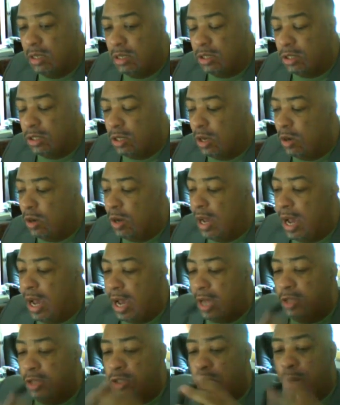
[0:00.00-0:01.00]
You know,
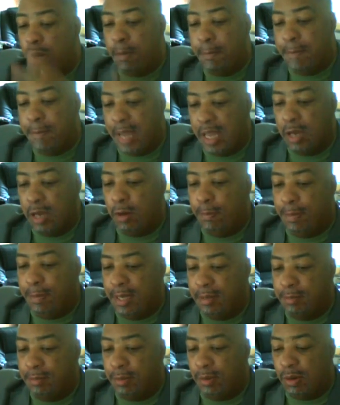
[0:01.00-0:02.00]
how are you going to bail
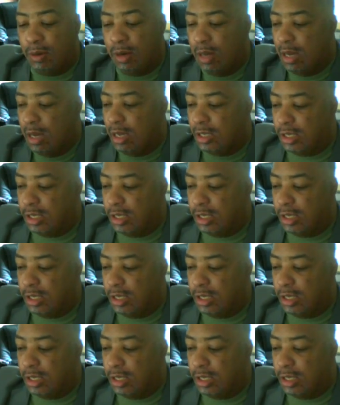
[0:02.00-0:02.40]
people?